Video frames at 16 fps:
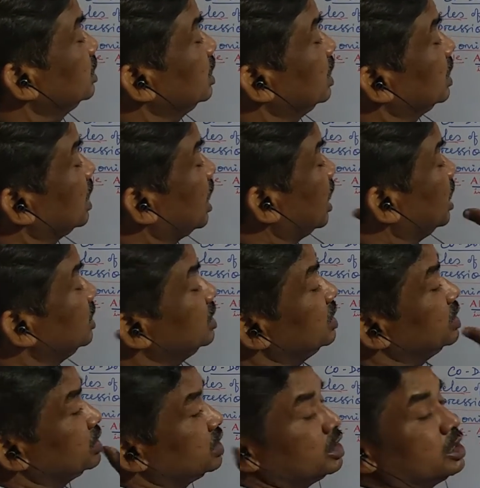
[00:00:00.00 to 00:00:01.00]
their
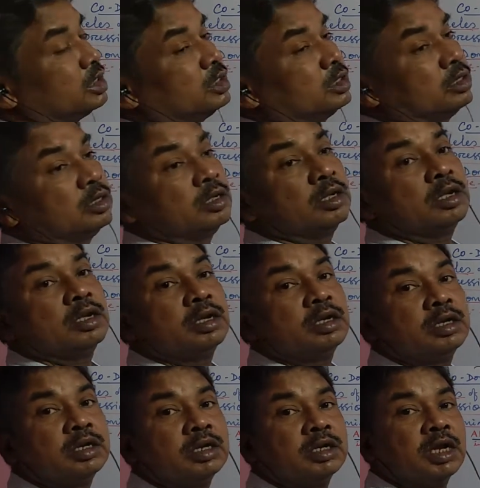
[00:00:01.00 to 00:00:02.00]
identity
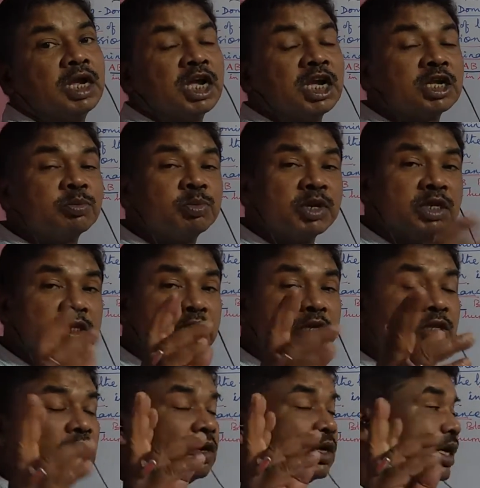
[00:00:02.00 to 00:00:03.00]
in
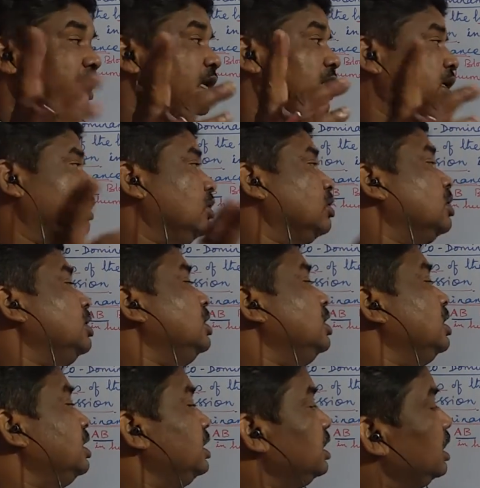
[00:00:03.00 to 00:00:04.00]
expressing the character.
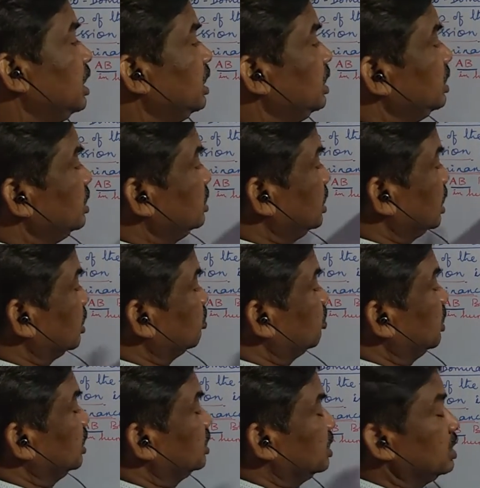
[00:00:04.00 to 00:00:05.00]
A is
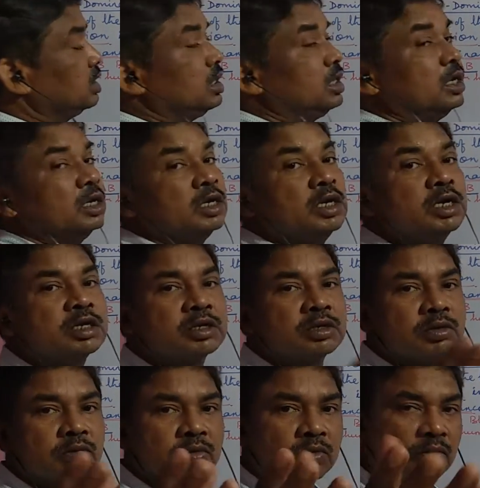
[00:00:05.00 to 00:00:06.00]
expressing its
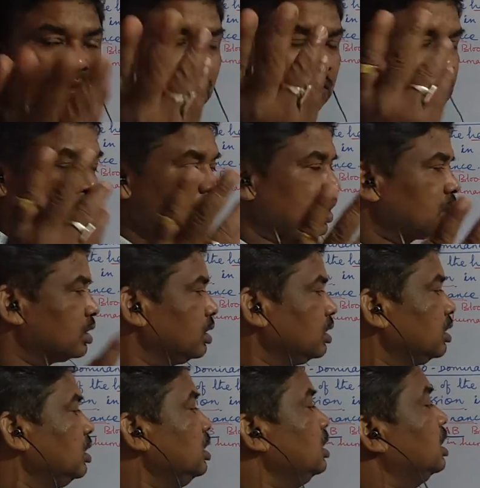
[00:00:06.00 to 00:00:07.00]
own
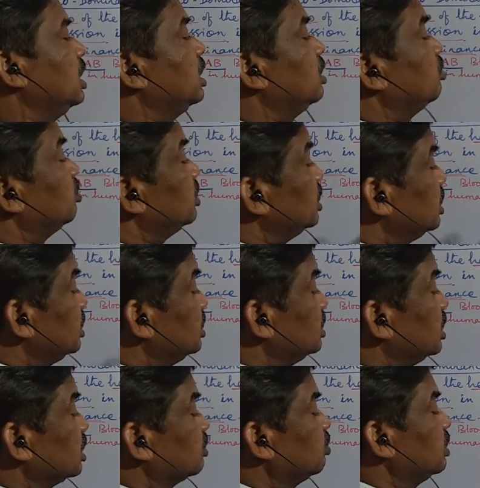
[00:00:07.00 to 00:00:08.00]
character and B
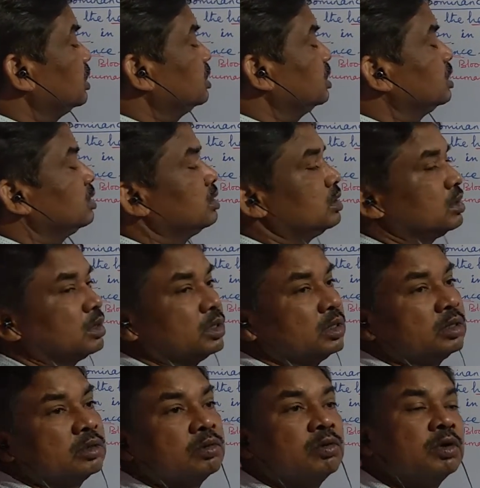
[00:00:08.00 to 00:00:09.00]
is expressing
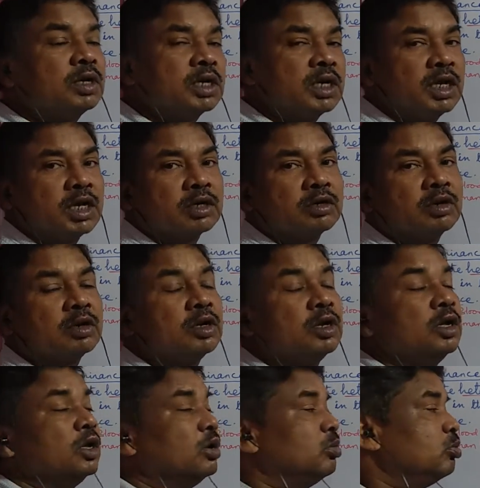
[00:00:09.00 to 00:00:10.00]
its own character.
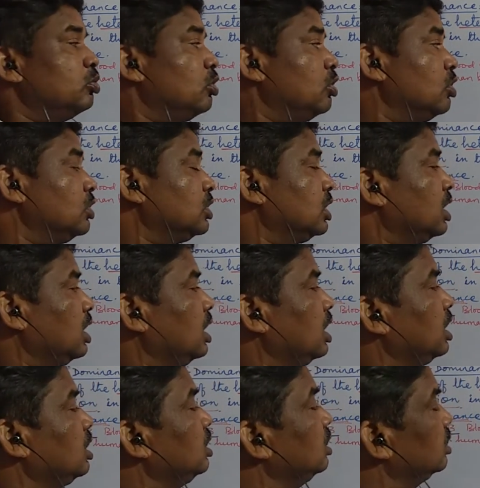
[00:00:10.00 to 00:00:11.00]
Both
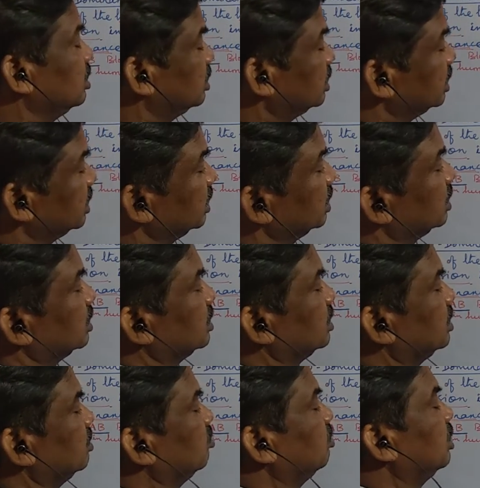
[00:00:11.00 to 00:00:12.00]
are
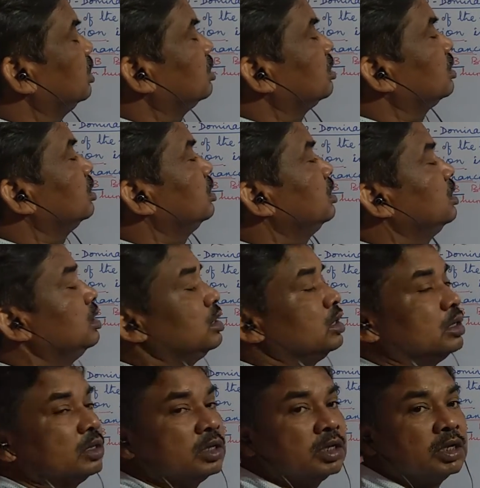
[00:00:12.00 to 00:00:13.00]
there, but
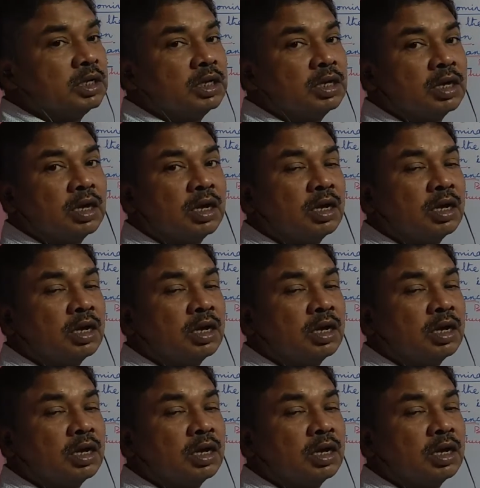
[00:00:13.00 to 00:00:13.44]
they